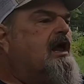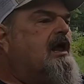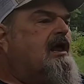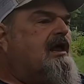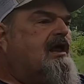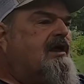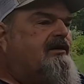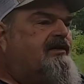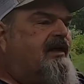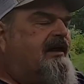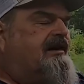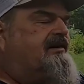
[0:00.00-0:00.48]

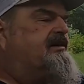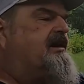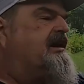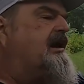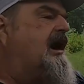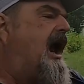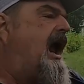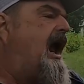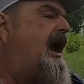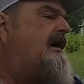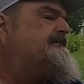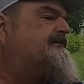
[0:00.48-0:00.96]
and then the
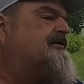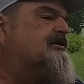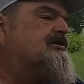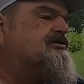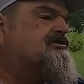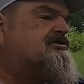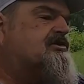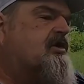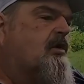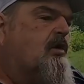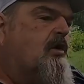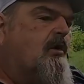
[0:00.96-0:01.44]
after
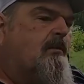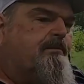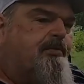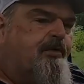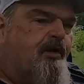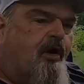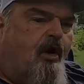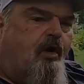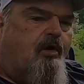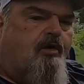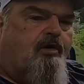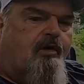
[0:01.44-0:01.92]
school
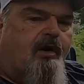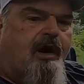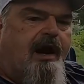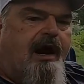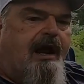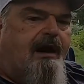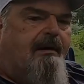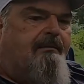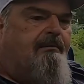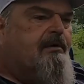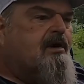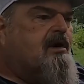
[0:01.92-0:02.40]

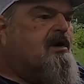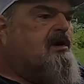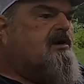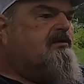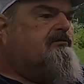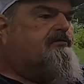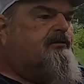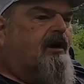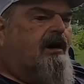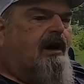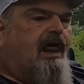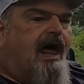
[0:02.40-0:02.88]
program
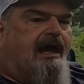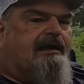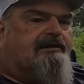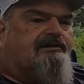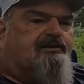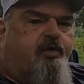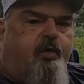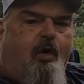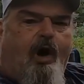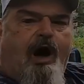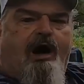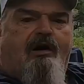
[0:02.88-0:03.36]
for like
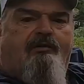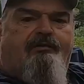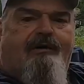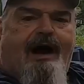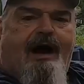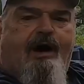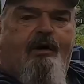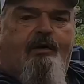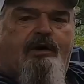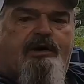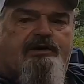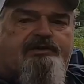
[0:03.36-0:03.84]
12
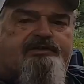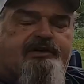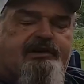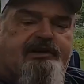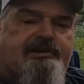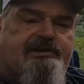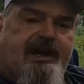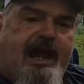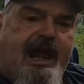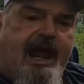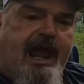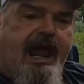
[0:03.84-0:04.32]
hours a
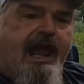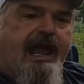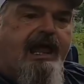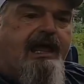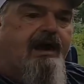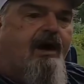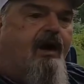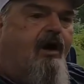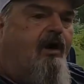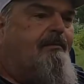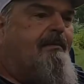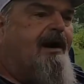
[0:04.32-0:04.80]
day
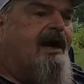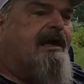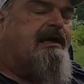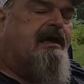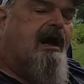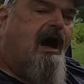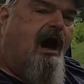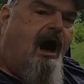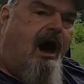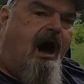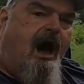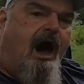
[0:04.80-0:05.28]
oh my
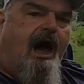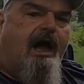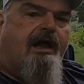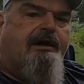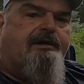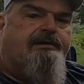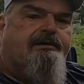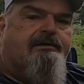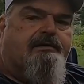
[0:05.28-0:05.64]
god